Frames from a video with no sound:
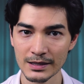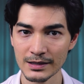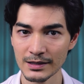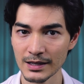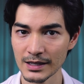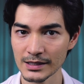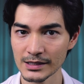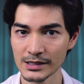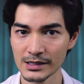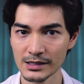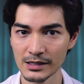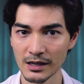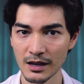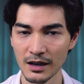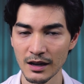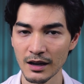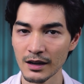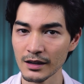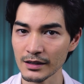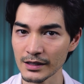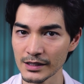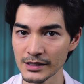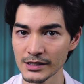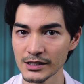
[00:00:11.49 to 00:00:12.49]
that
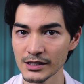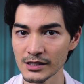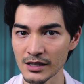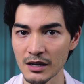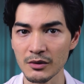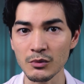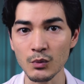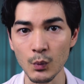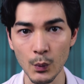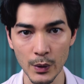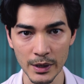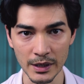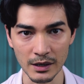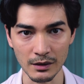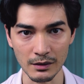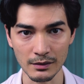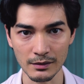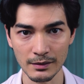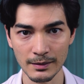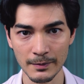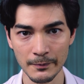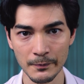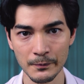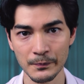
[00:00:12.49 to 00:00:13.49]
it's
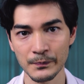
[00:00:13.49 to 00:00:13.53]
unreal.